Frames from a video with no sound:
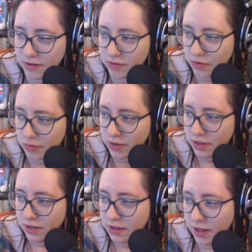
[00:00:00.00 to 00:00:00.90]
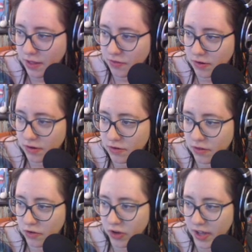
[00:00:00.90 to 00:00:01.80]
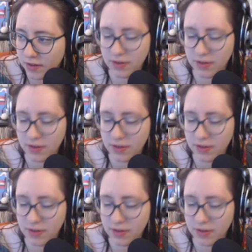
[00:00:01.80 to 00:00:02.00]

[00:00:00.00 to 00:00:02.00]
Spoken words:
to answer to the chat.